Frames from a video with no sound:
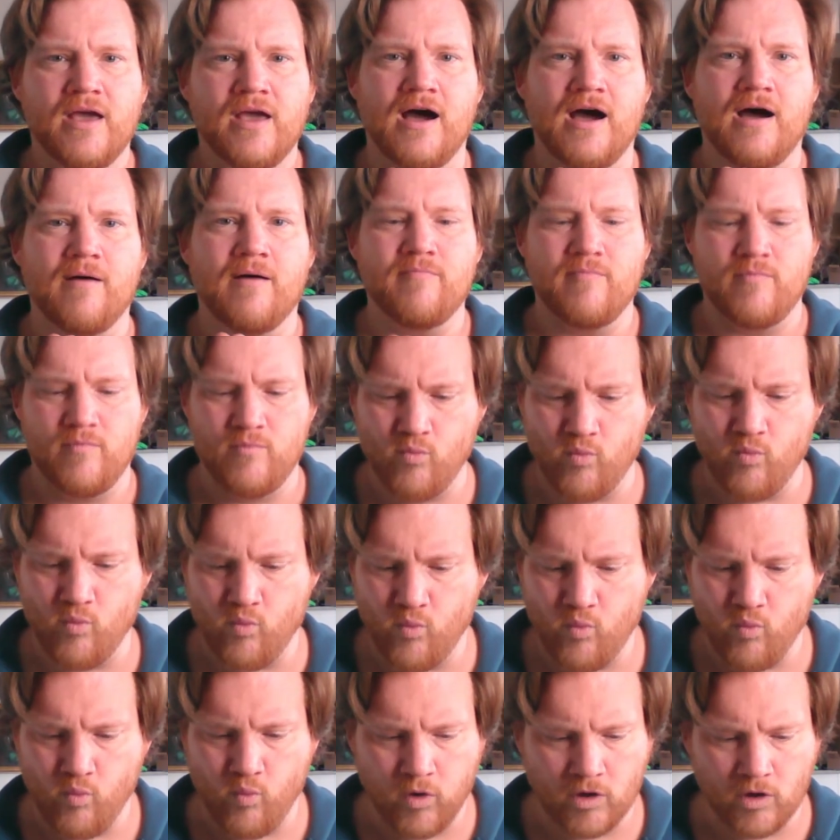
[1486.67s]

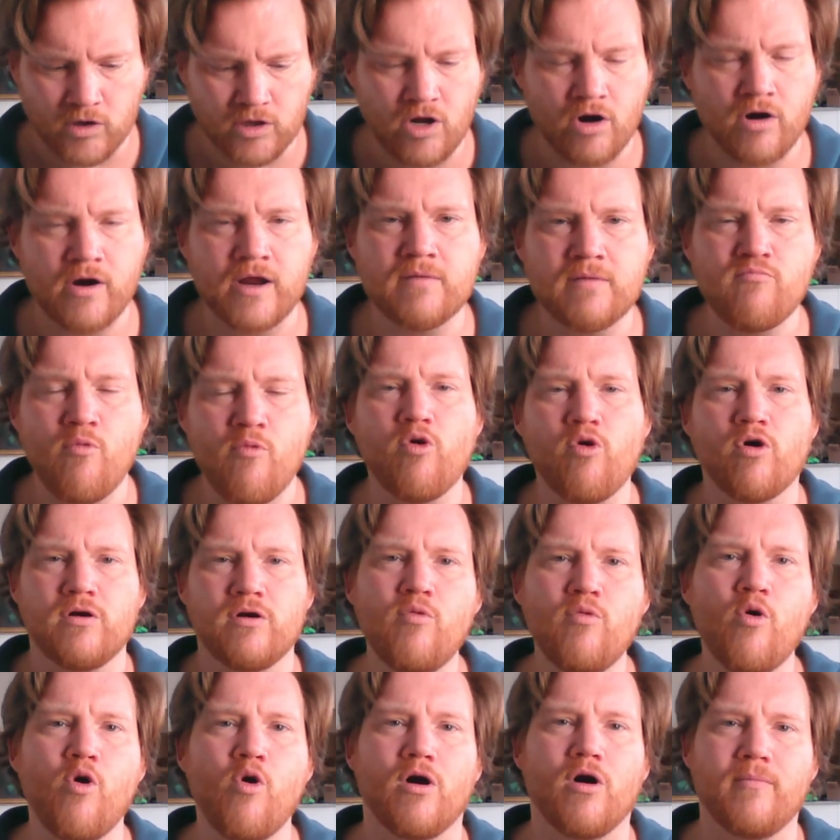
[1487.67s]
We're learning more
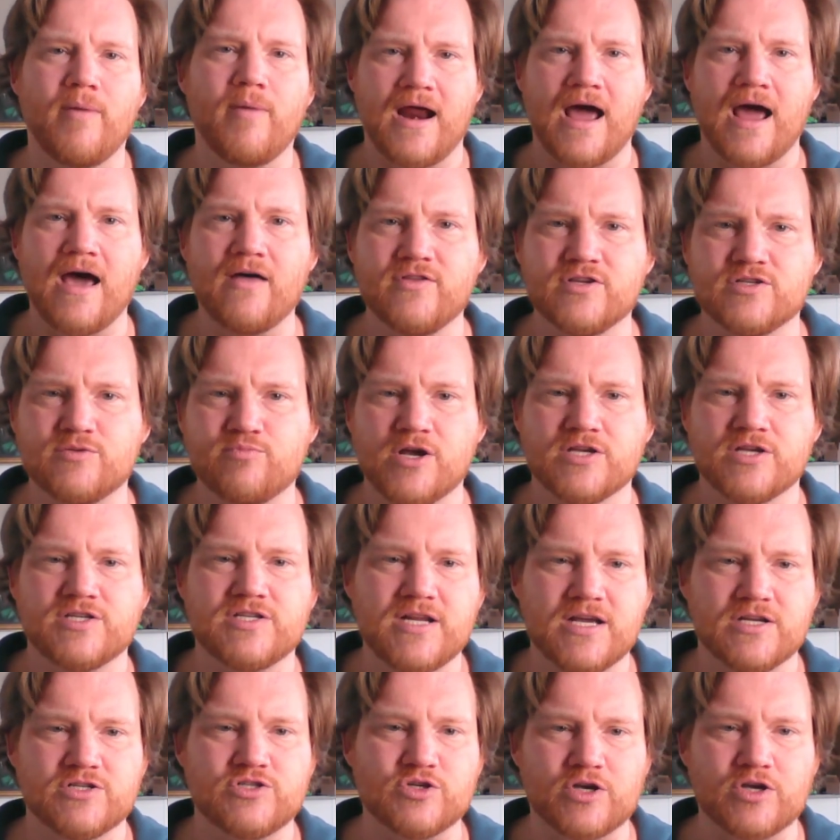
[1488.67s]
and more about how this
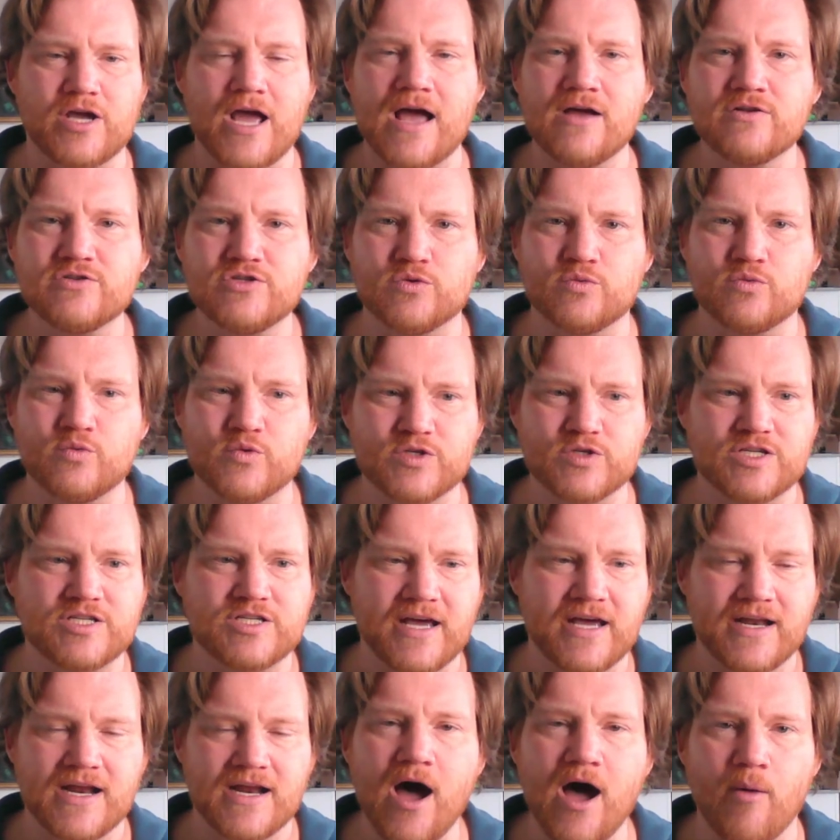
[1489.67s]
presidential council was
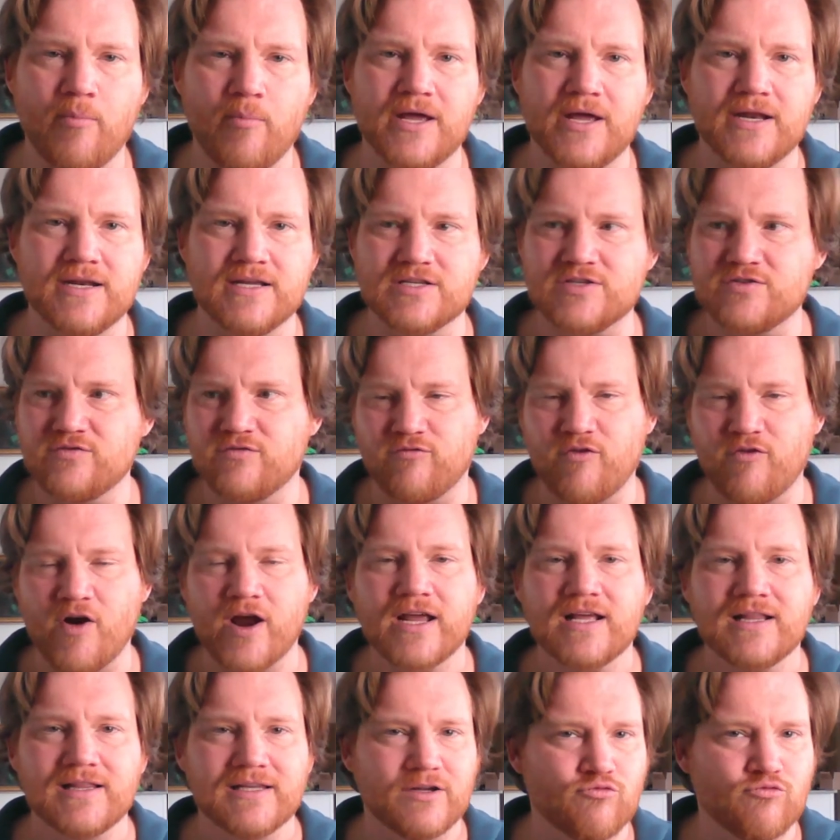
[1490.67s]
set up, and it's
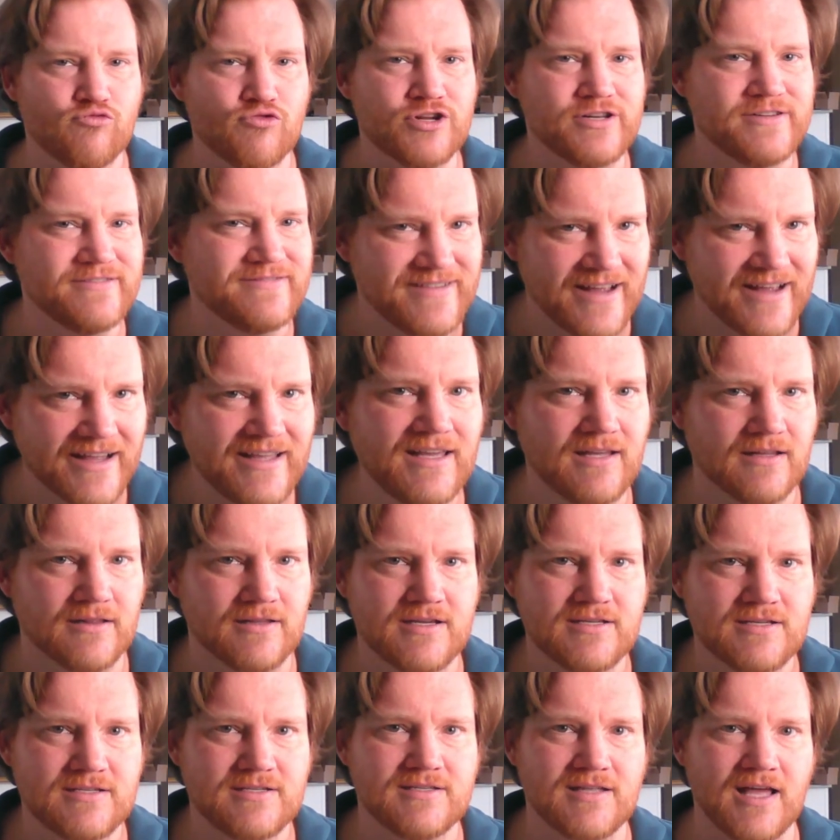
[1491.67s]
frankly
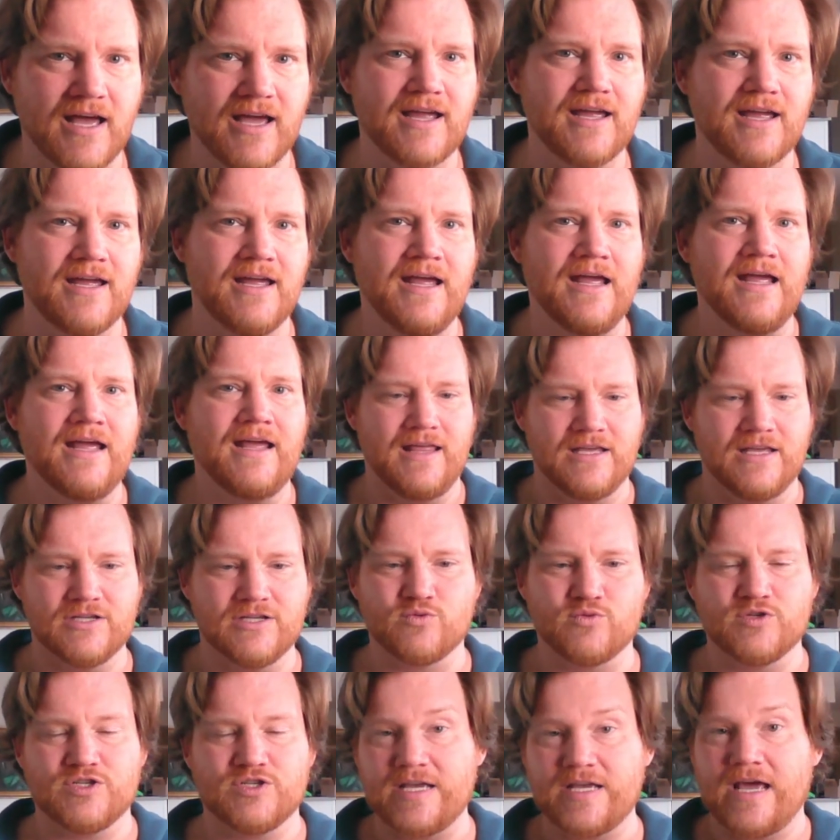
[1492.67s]
ridiculous. Like,
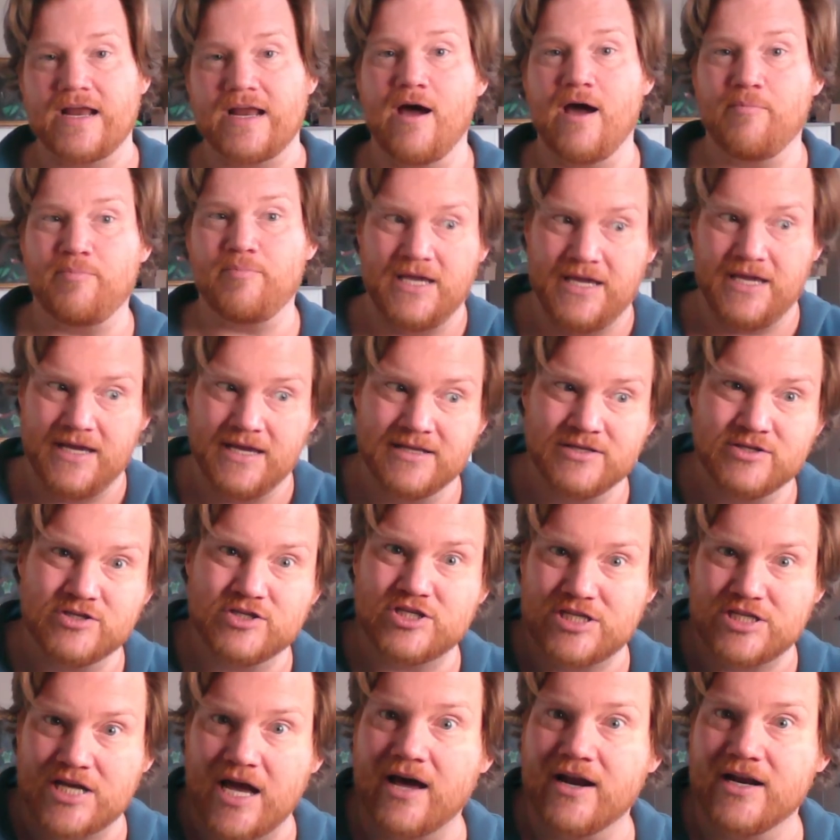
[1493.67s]
this was set up
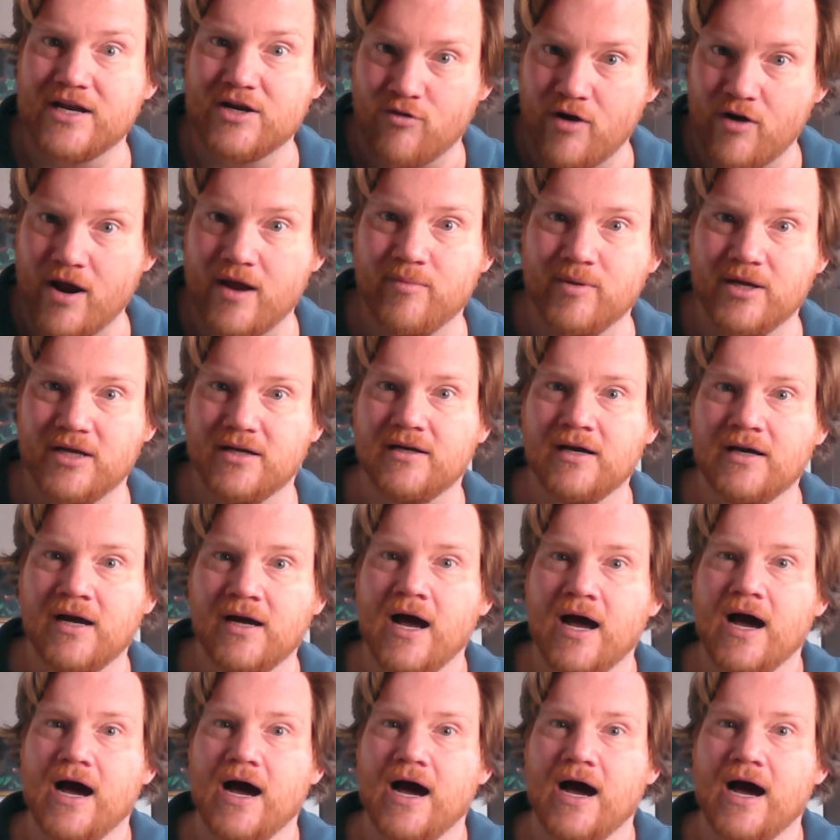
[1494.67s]
in Saudi Arabia.